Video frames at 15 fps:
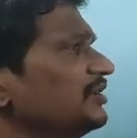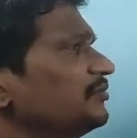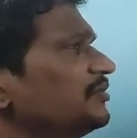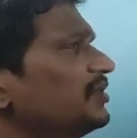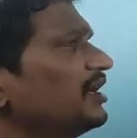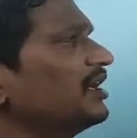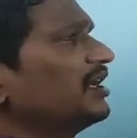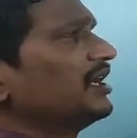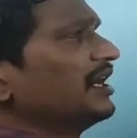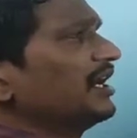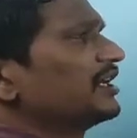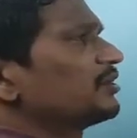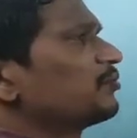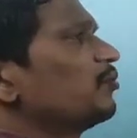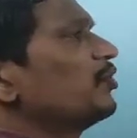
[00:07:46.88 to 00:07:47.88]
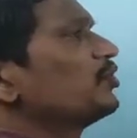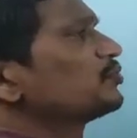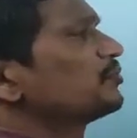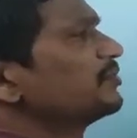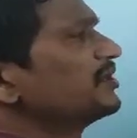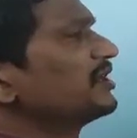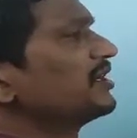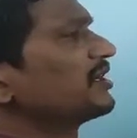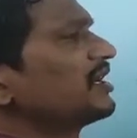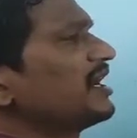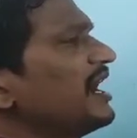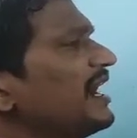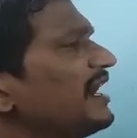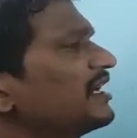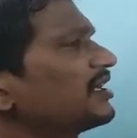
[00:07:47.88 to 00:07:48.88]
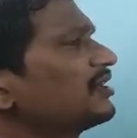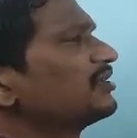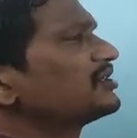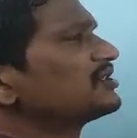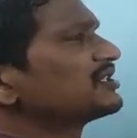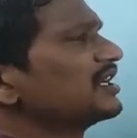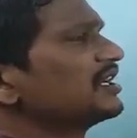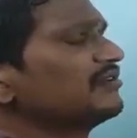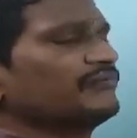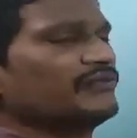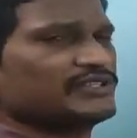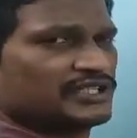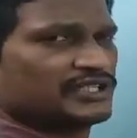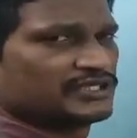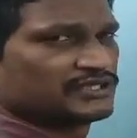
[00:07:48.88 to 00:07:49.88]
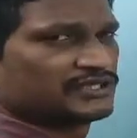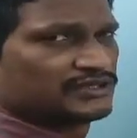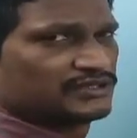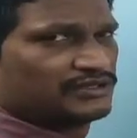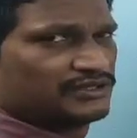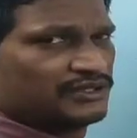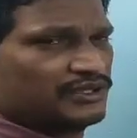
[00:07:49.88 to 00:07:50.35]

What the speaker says: If the atmosphere act on the xylem vessels,